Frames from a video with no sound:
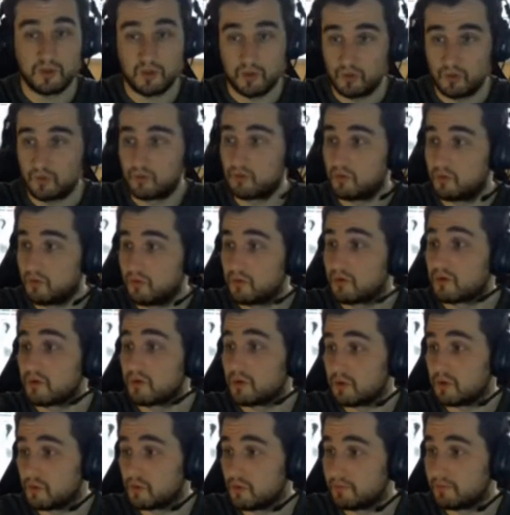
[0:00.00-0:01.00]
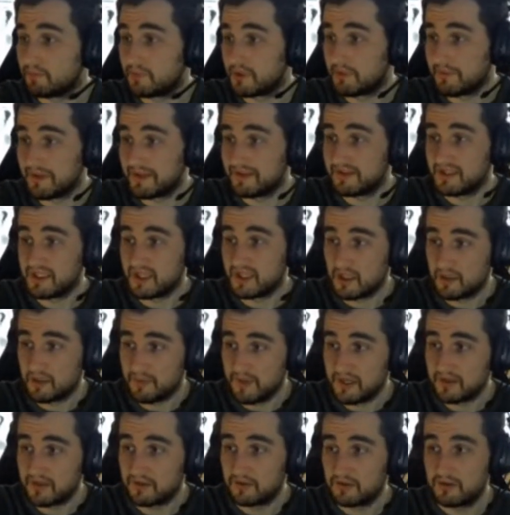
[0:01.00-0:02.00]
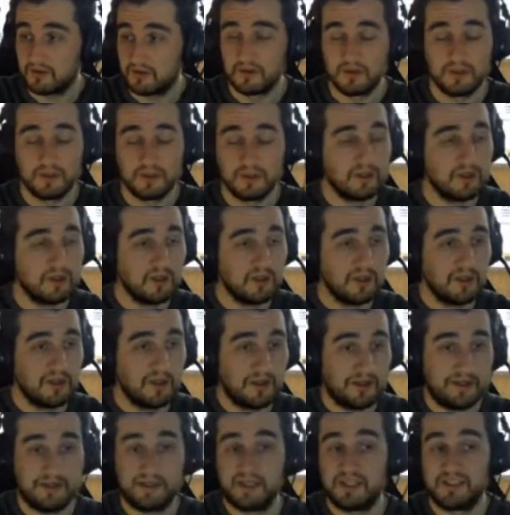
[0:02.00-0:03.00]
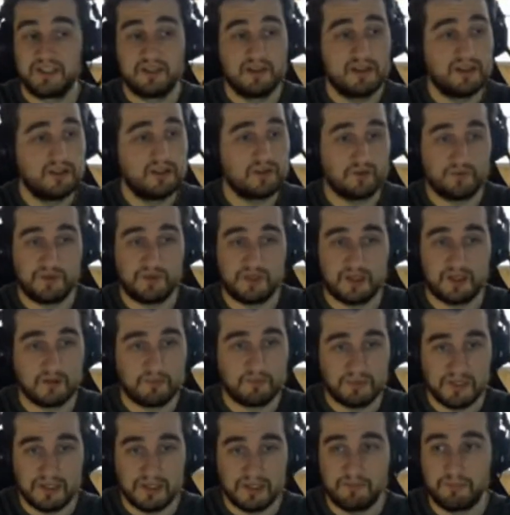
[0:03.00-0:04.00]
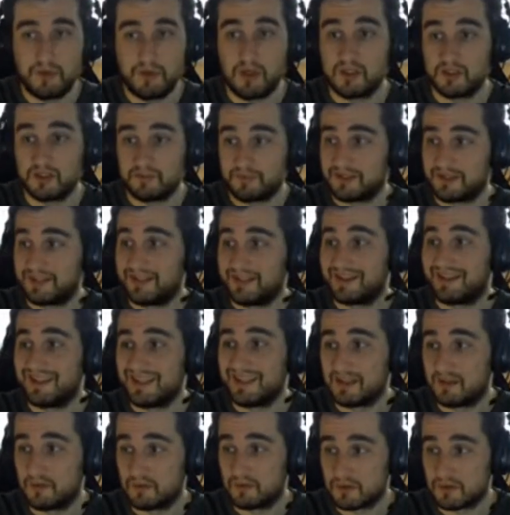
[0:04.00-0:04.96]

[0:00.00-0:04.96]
you implement the elevator. It doesn't need to be completely polished, but you need